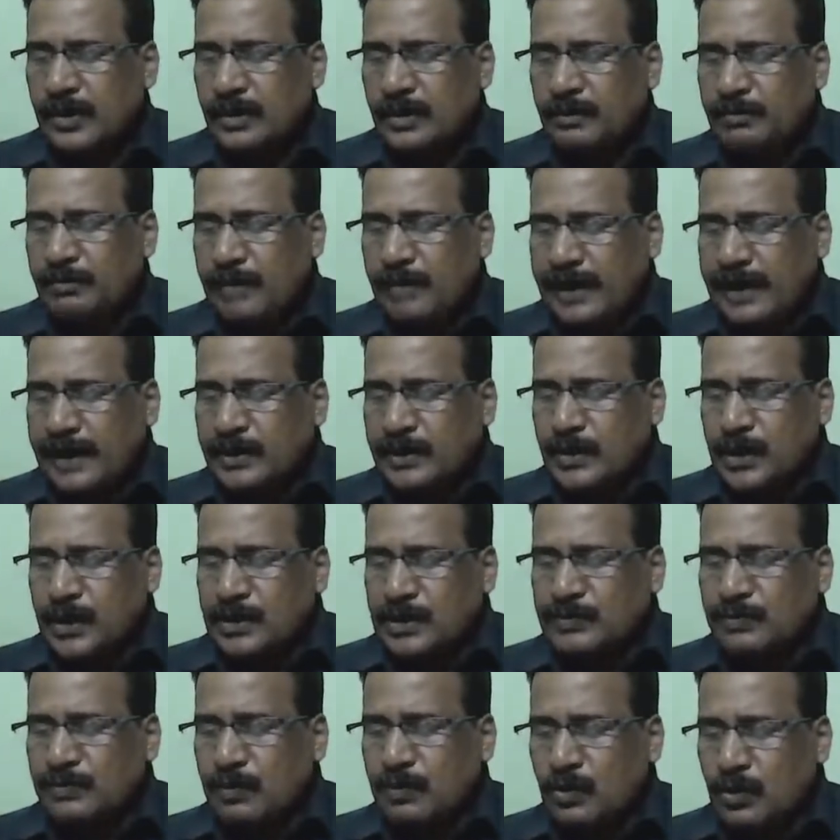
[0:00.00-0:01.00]

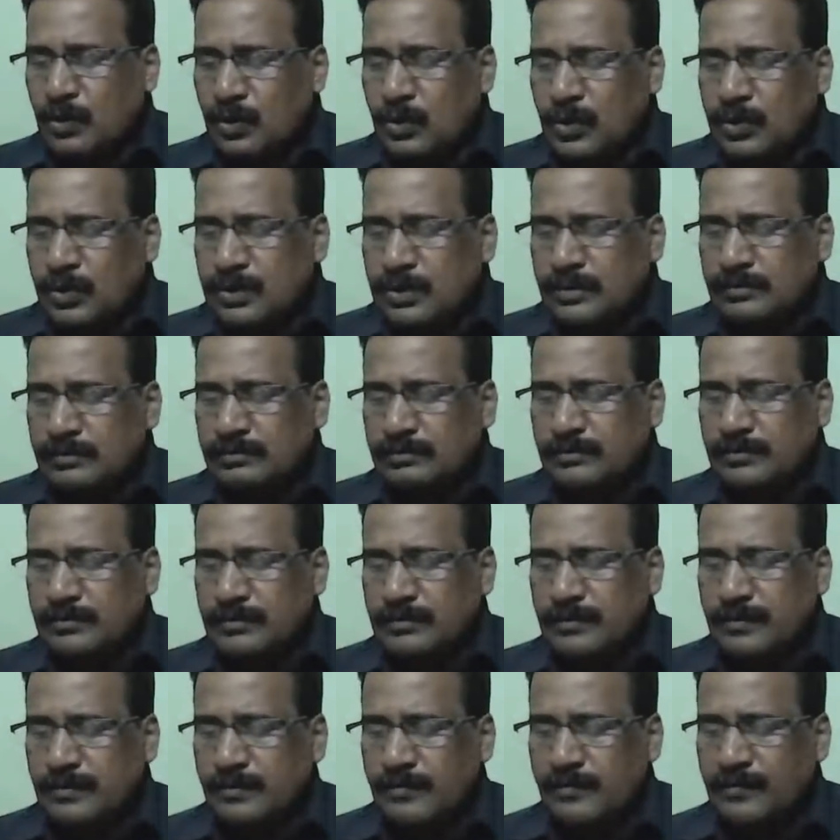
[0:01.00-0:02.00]
minus 4.
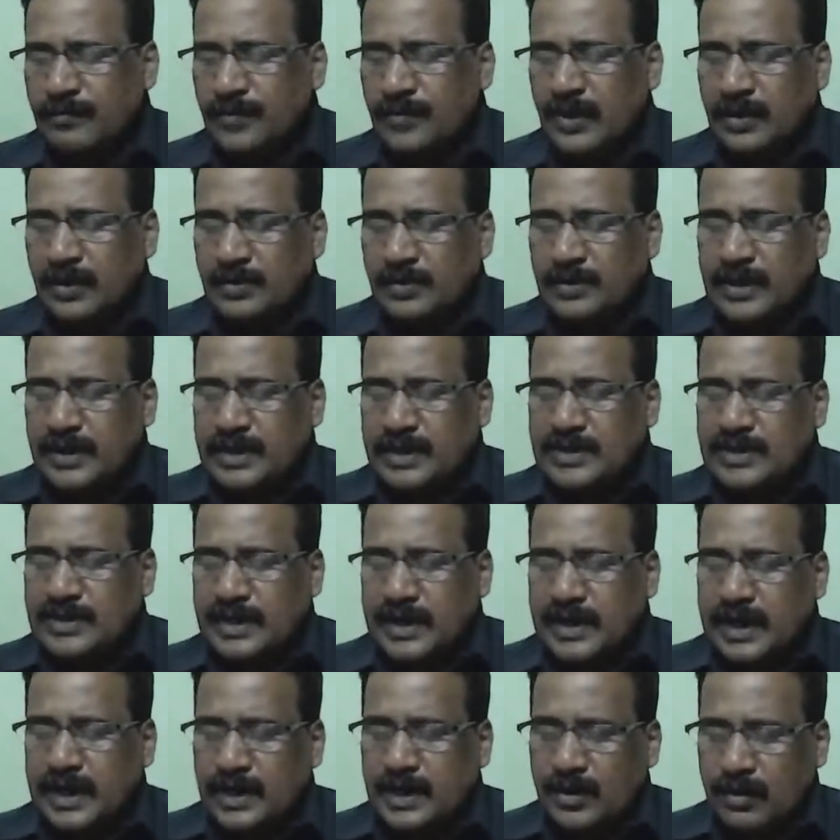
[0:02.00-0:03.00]
Then
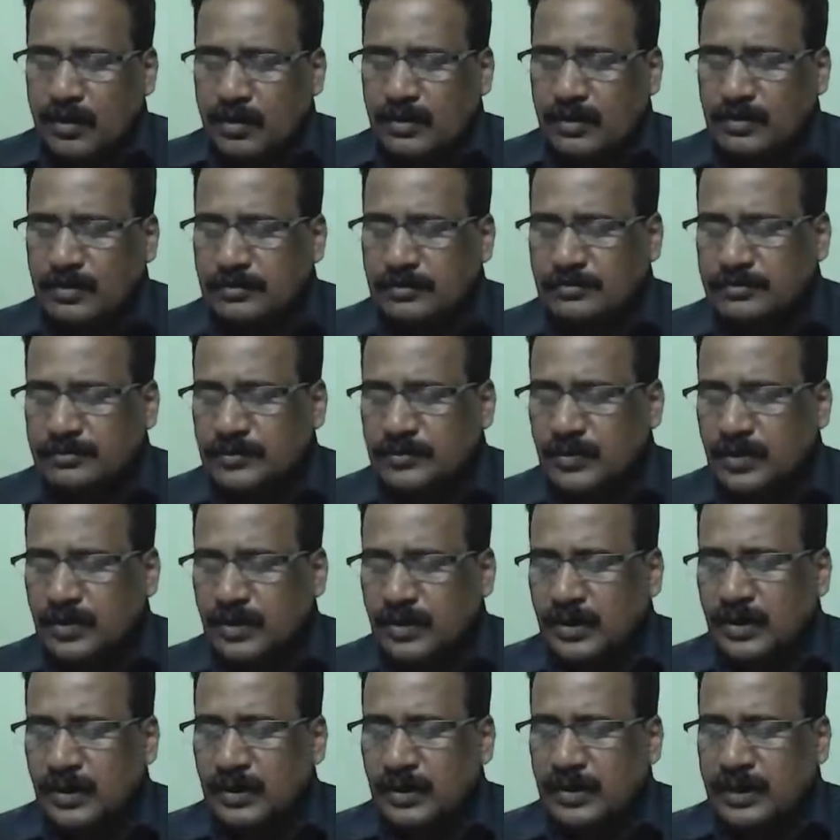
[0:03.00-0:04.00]
second row,
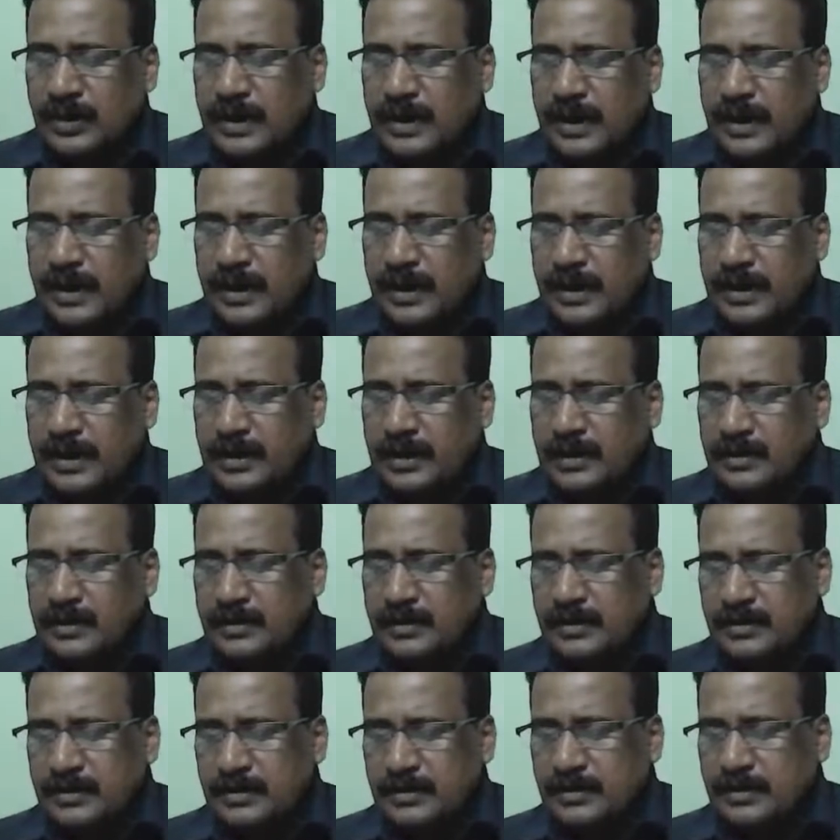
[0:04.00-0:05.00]
k
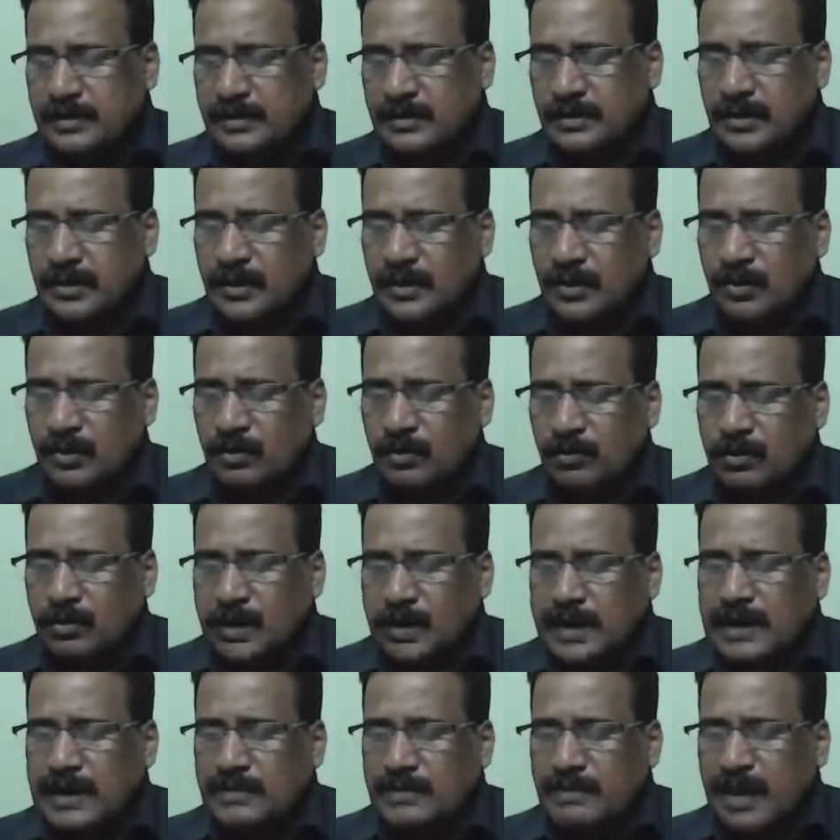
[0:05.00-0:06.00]

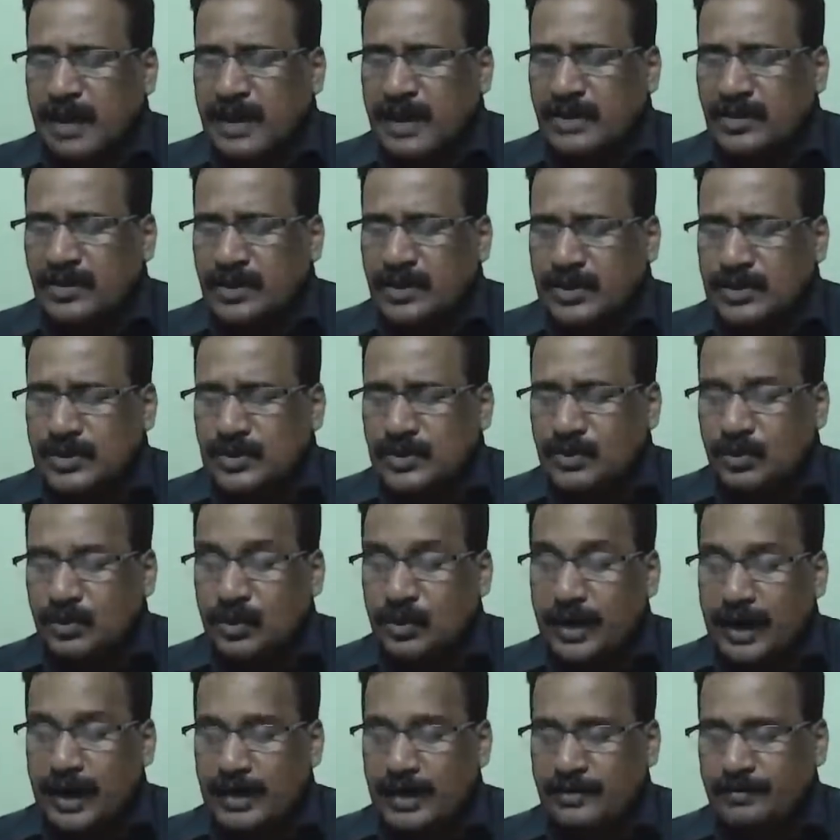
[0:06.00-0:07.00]
1 minus
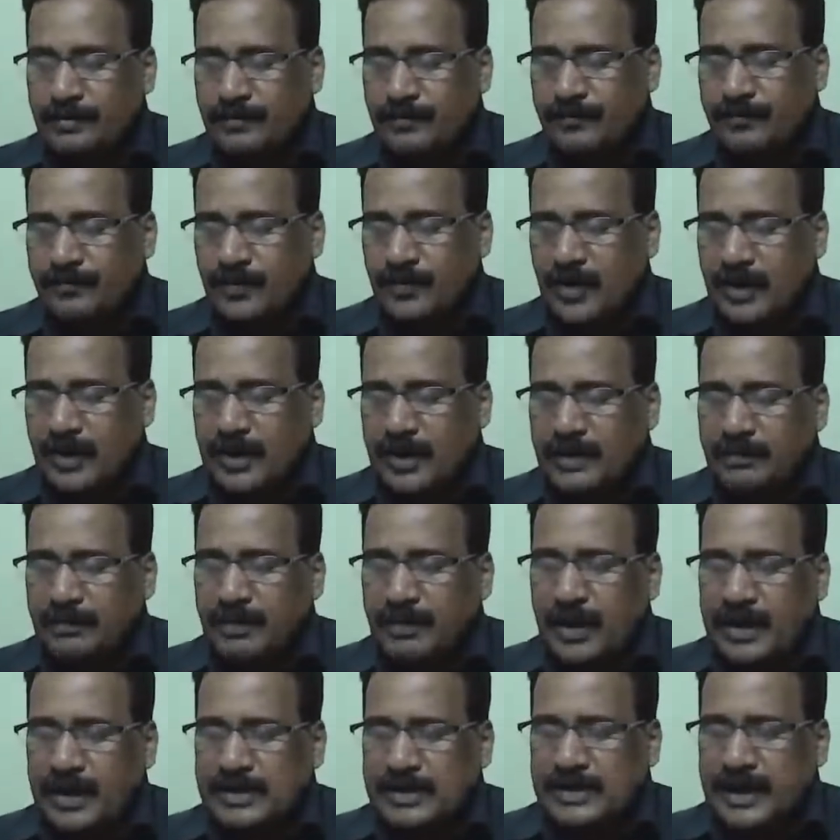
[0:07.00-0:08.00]
2k.
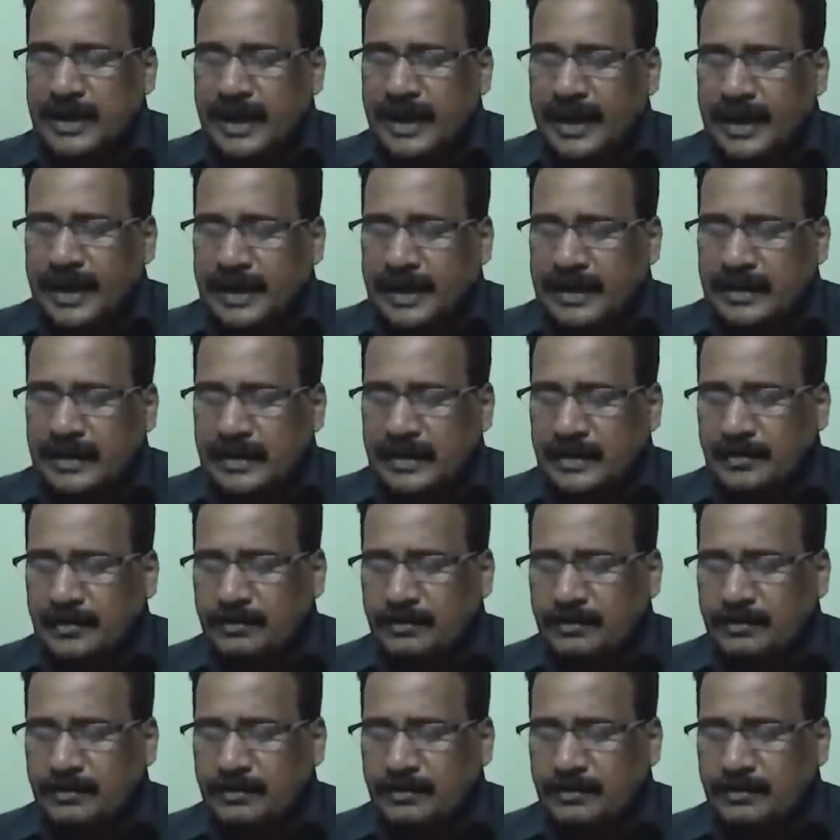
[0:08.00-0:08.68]
Replacing n